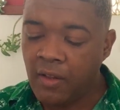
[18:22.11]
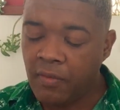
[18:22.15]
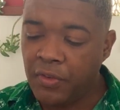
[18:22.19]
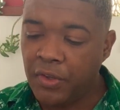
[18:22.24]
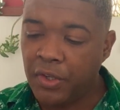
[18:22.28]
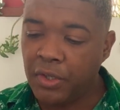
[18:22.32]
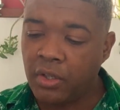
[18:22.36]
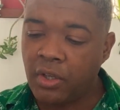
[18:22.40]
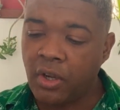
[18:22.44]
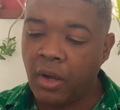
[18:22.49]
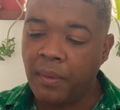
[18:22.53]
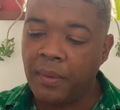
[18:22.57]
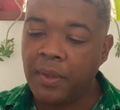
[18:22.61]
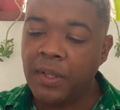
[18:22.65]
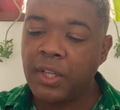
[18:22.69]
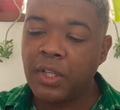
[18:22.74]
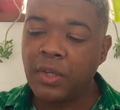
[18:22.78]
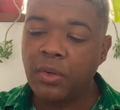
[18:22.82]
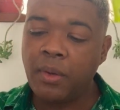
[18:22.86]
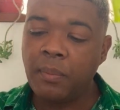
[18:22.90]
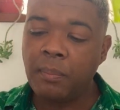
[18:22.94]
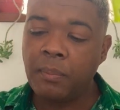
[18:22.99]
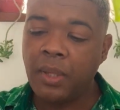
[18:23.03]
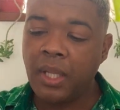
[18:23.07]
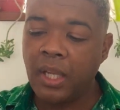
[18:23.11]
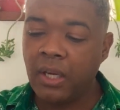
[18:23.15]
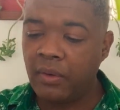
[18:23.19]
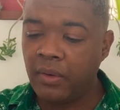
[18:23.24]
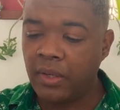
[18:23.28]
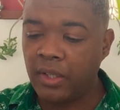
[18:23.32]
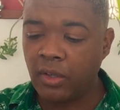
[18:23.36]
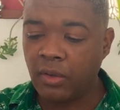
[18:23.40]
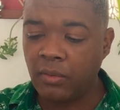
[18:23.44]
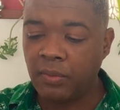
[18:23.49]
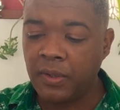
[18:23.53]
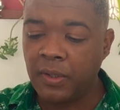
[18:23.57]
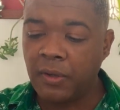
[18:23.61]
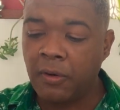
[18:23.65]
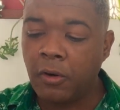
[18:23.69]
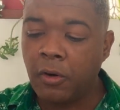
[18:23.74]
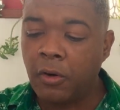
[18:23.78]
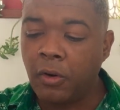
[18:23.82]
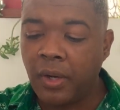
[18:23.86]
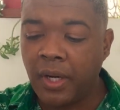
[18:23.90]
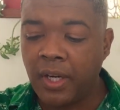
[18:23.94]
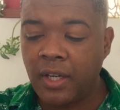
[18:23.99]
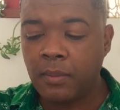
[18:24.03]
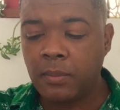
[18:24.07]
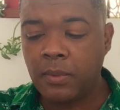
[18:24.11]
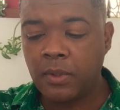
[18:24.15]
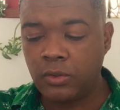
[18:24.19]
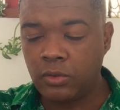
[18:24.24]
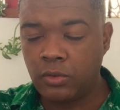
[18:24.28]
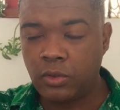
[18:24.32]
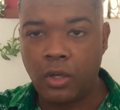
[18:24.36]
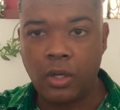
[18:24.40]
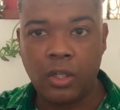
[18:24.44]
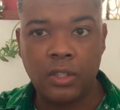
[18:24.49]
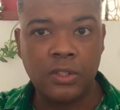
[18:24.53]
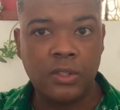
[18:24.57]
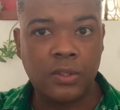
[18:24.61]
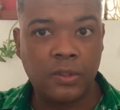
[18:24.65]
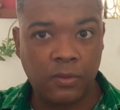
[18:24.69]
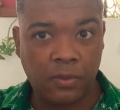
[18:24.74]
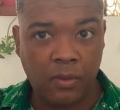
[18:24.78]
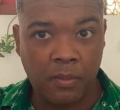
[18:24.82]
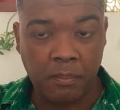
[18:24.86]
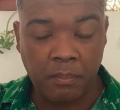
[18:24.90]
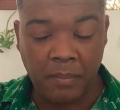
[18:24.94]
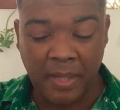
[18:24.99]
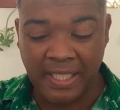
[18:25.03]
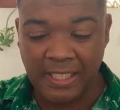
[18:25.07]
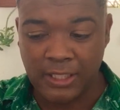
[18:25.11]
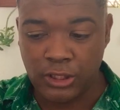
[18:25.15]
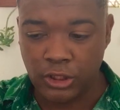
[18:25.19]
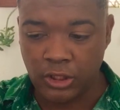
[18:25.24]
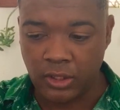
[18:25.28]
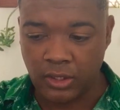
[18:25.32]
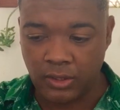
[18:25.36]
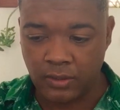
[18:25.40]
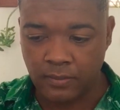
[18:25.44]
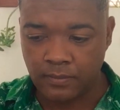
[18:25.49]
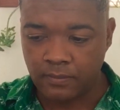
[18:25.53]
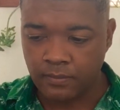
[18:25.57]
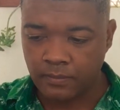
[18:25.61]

You're going through a period of incredible transformation,